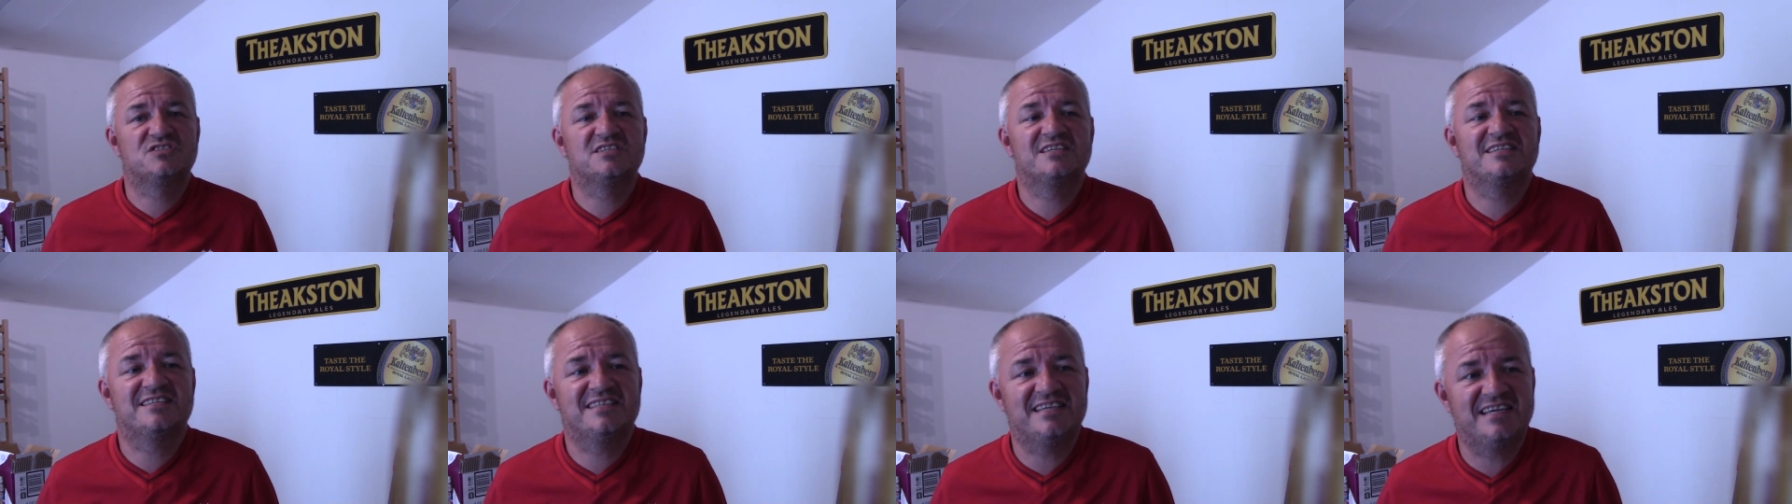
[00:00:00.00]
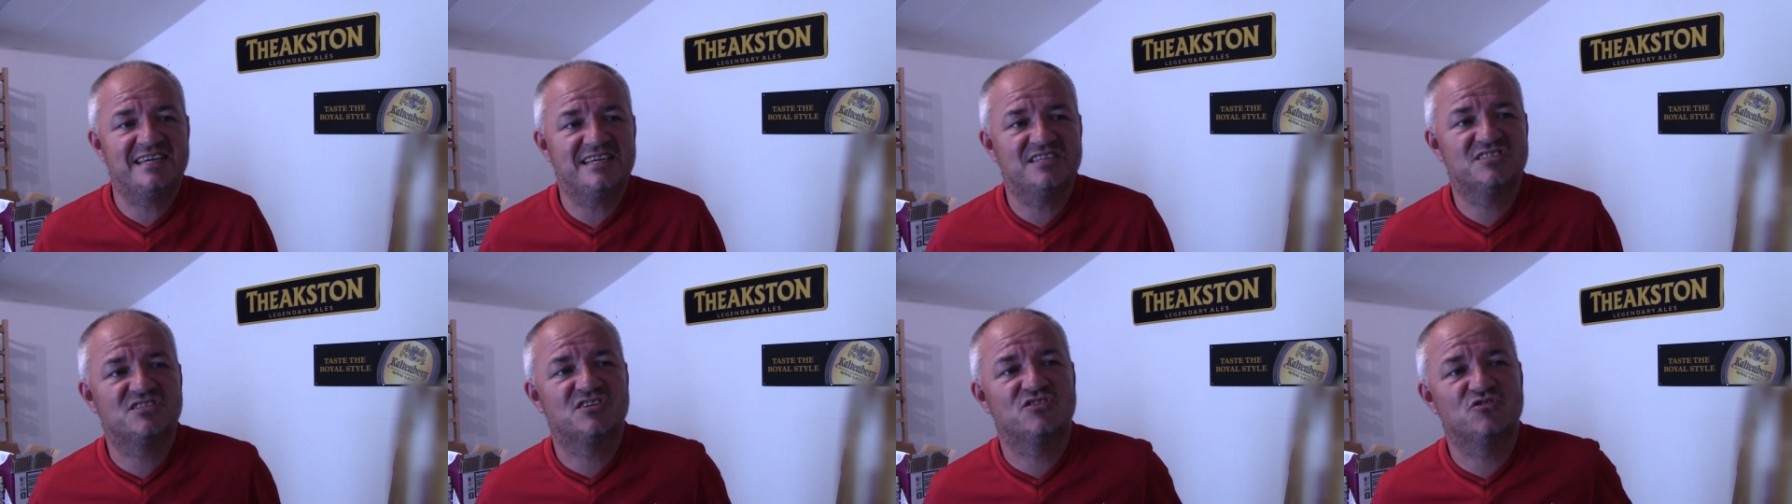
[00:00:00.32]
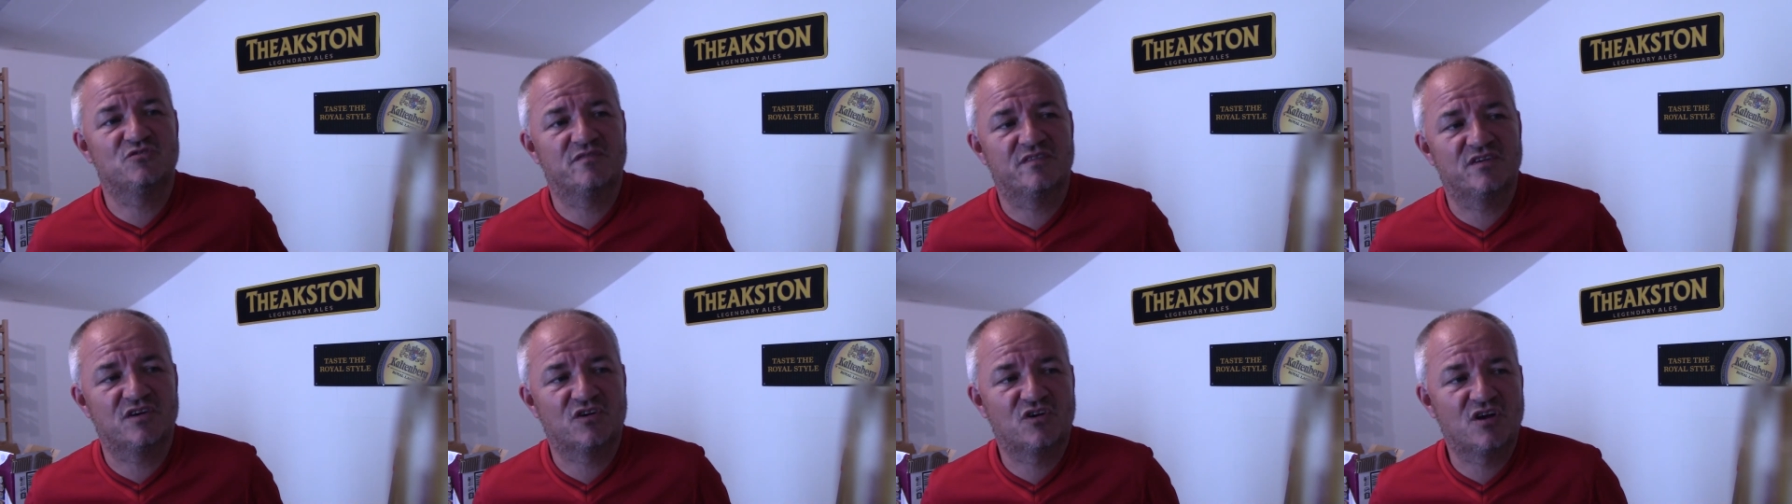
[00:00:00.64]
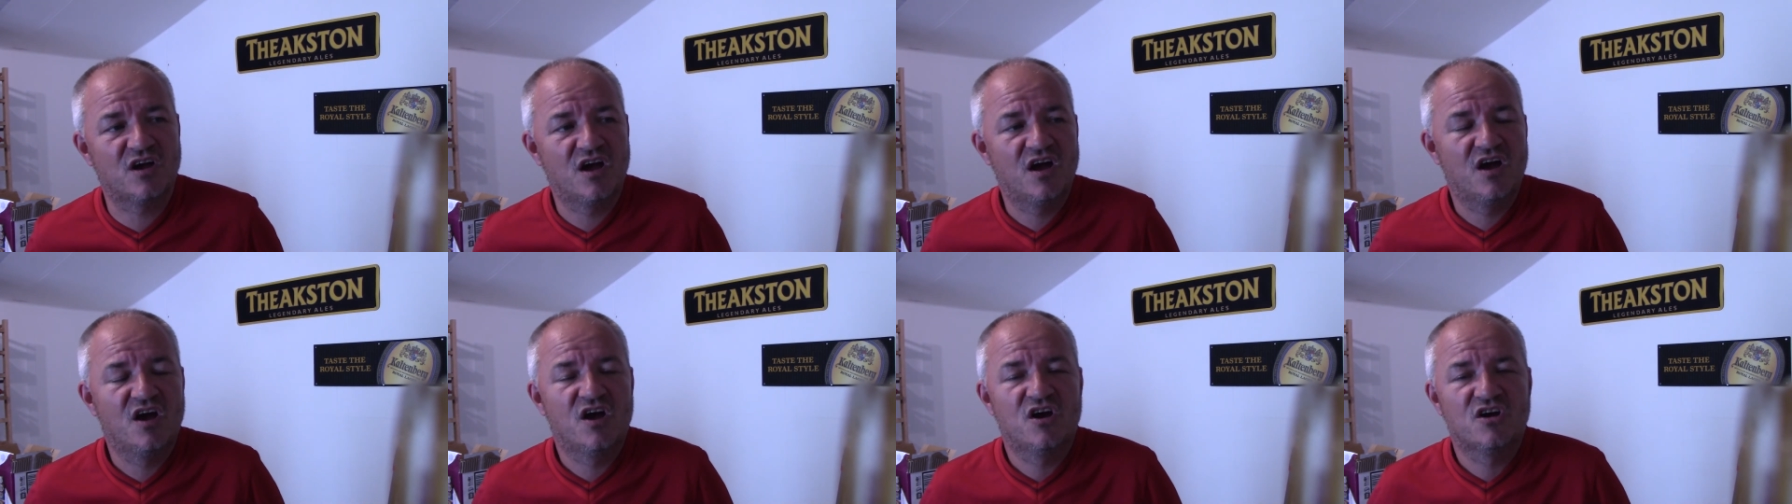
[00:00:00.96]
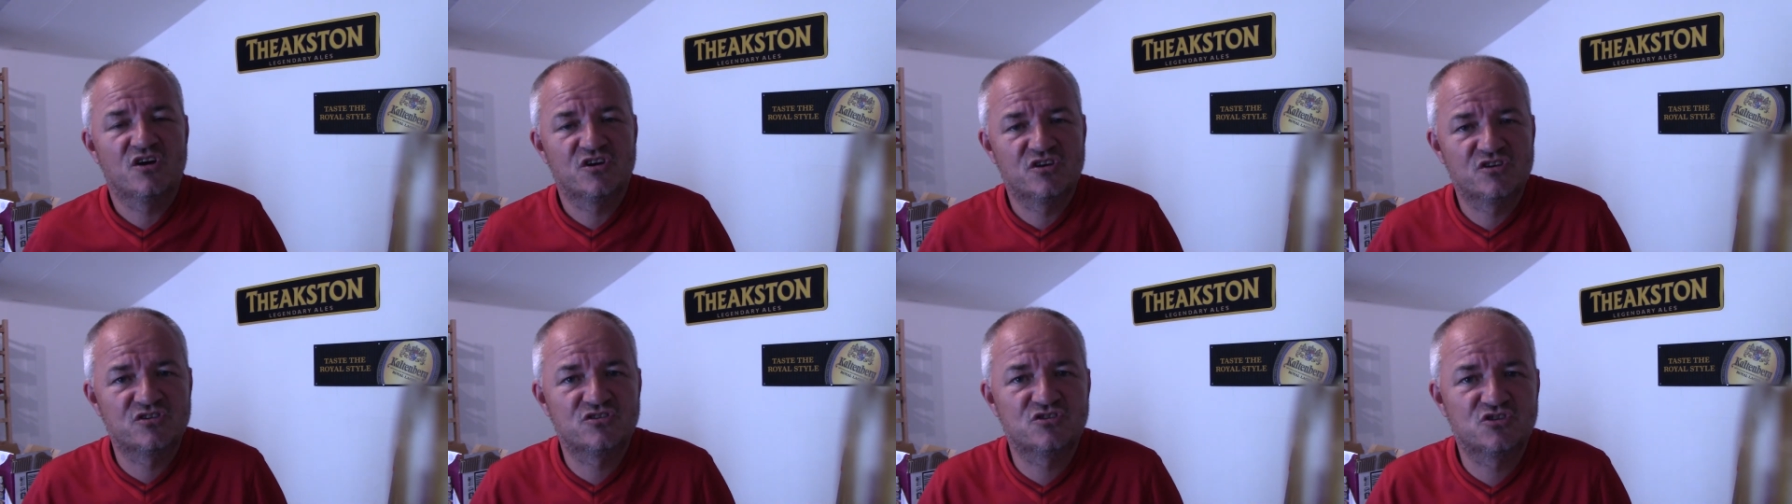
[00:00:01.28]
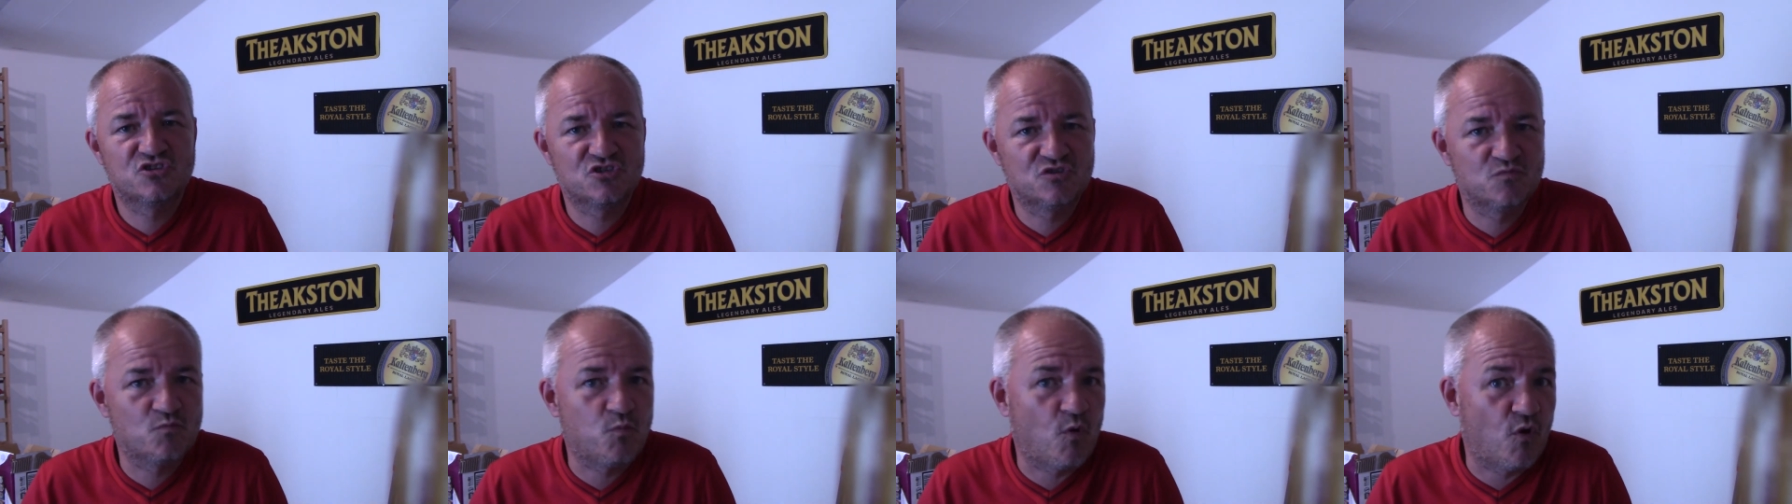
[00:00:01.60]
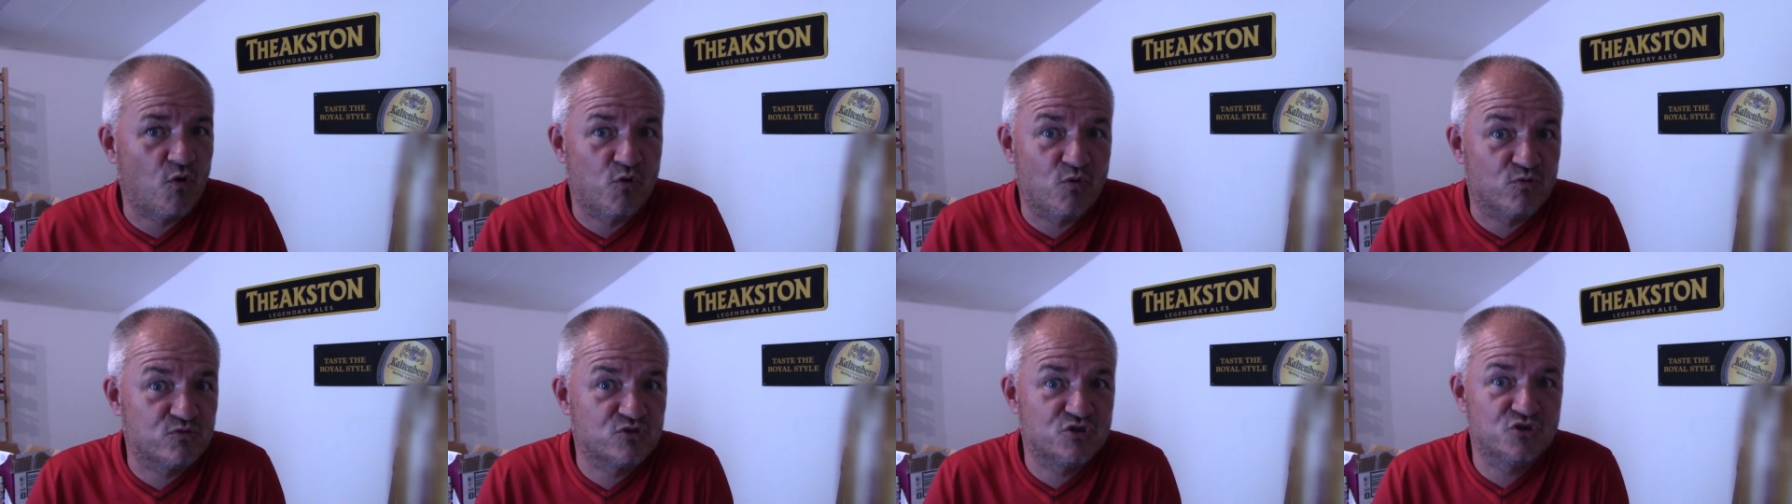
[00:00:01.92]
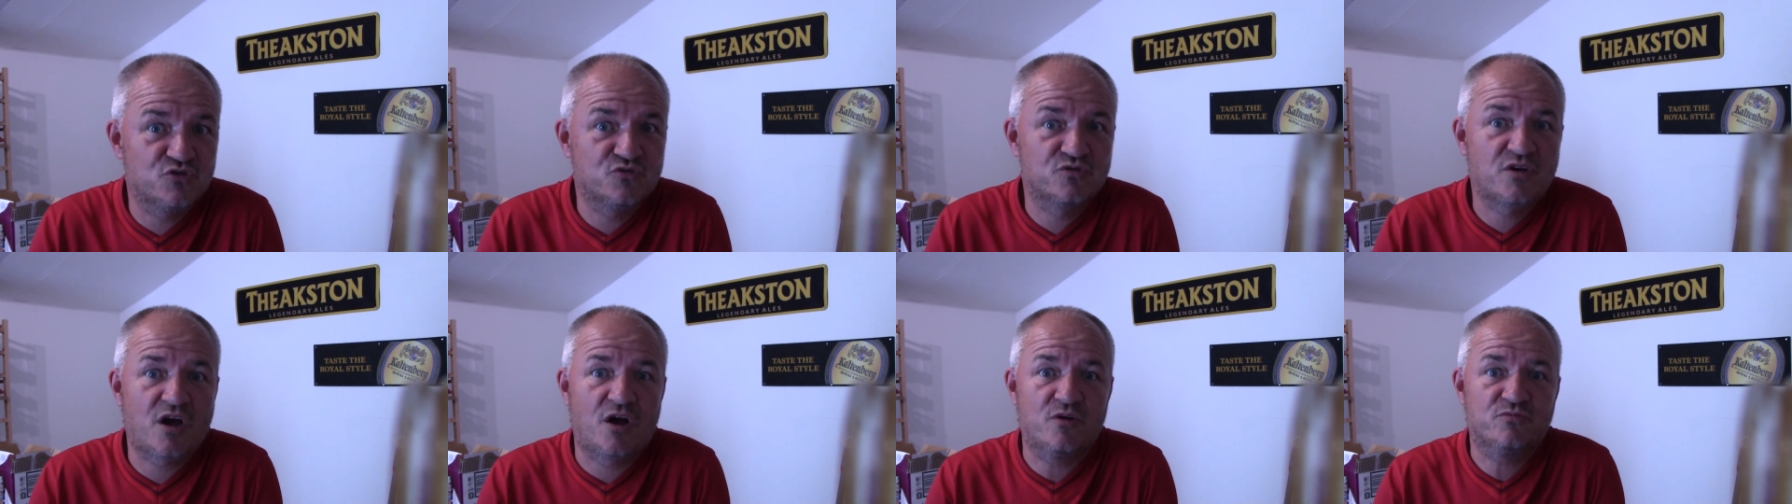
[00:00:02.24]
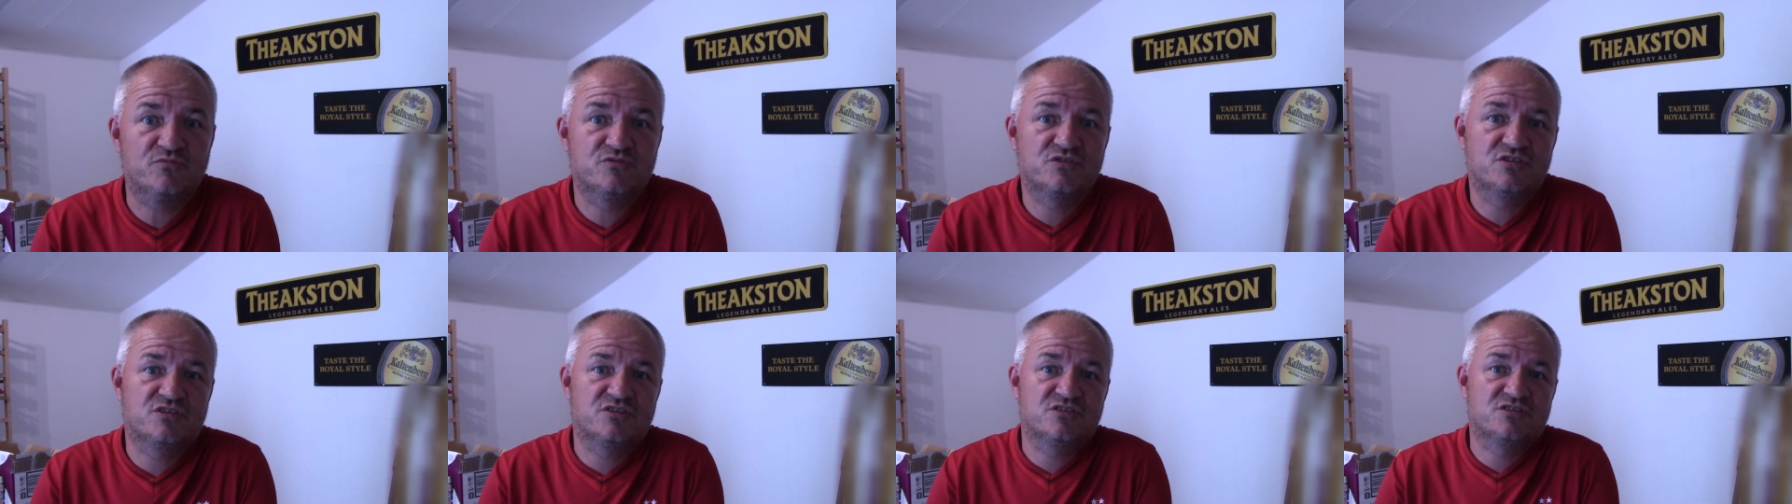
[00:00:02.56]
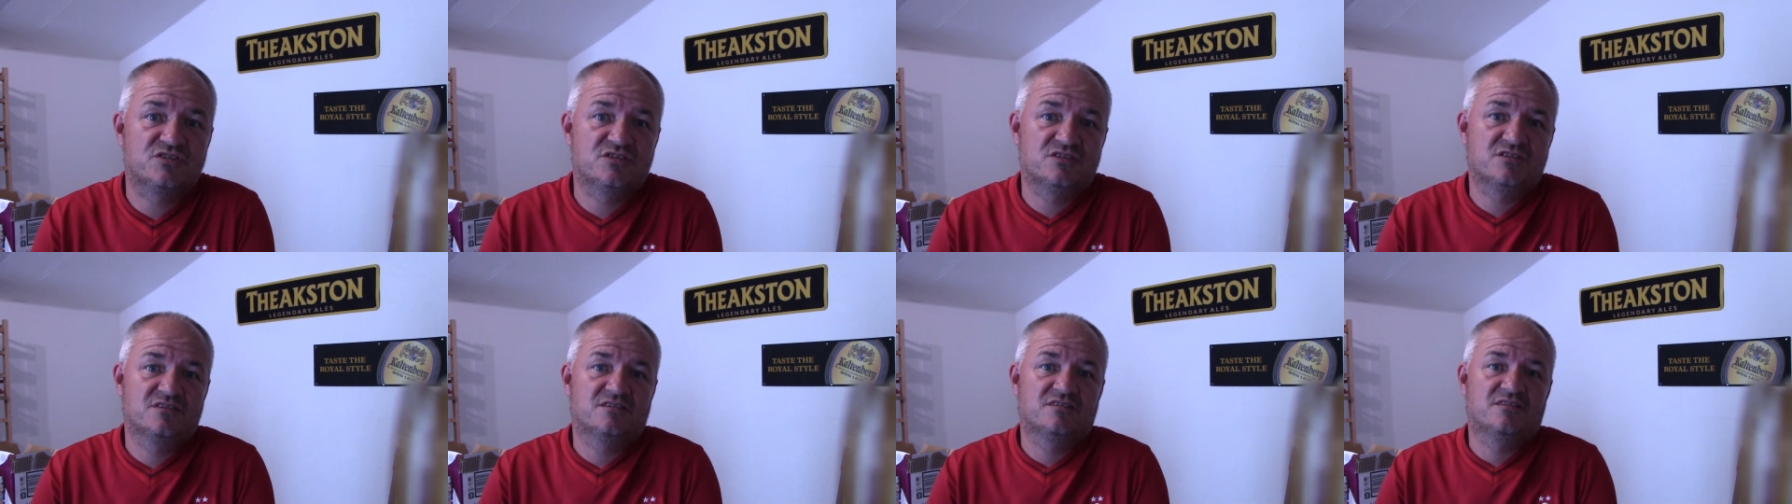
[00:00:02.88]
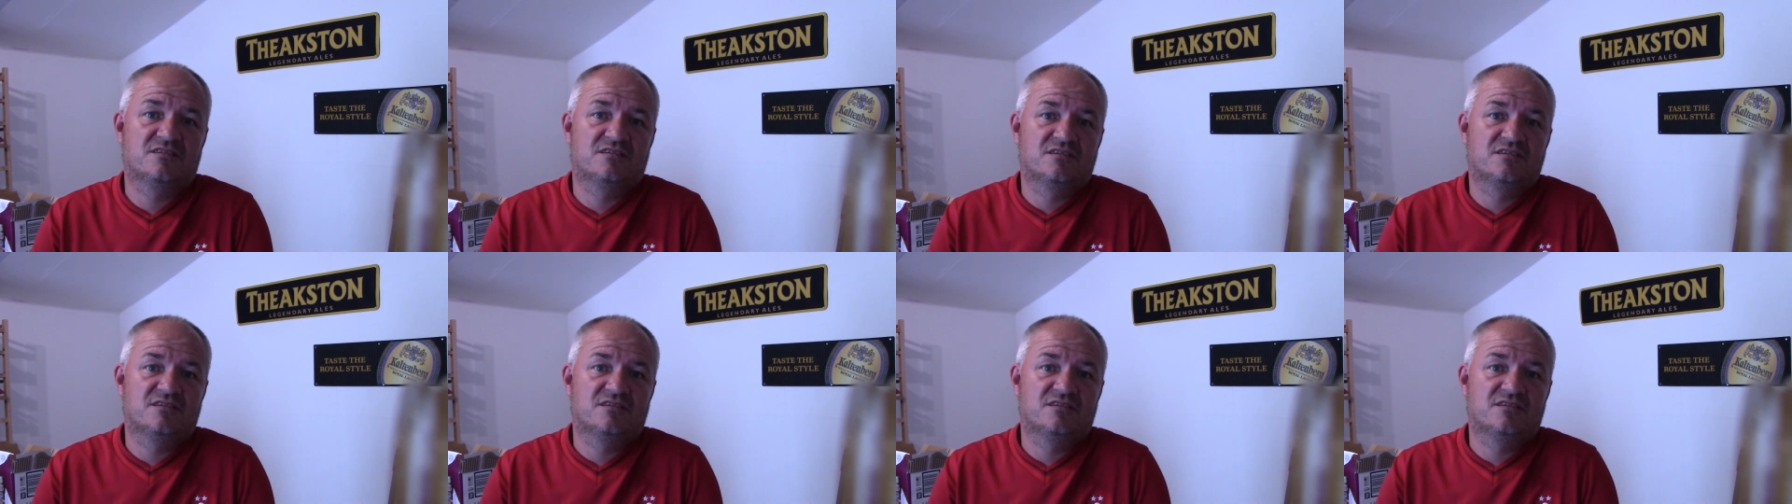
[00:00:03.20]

It needs another one or two coasters